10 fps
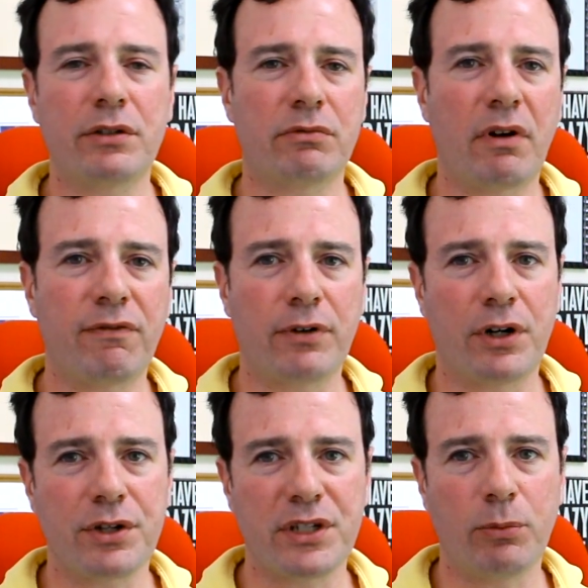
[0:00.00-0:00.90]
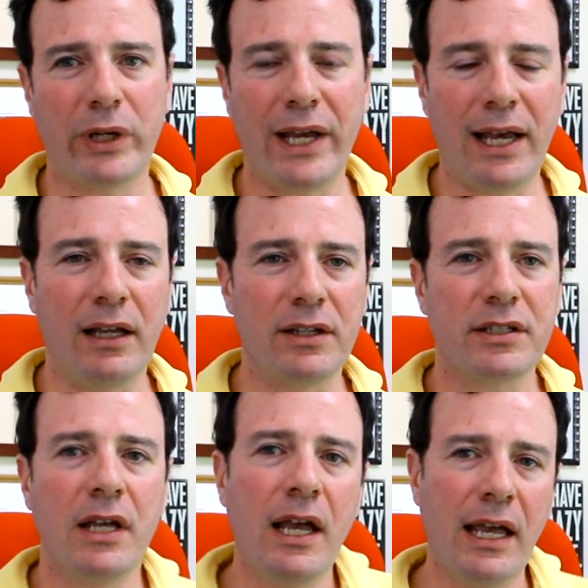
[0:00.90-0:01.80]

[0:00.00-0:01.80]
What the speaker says: to refer someone else?